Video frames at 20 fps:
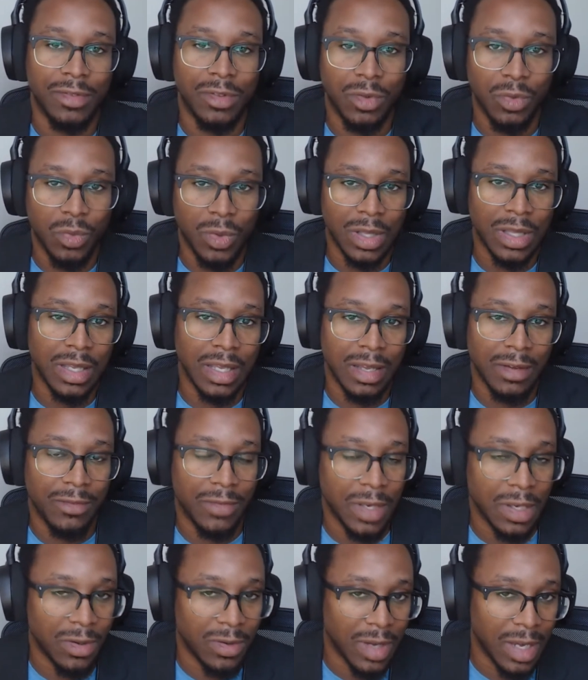to really give
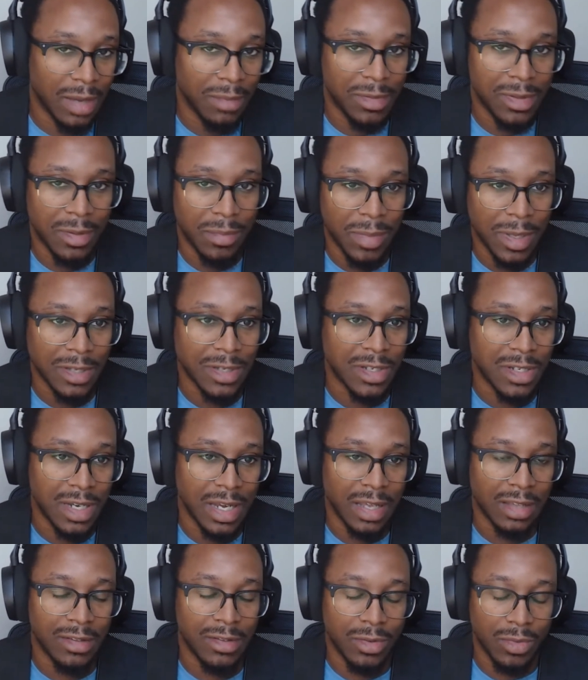video games the best chance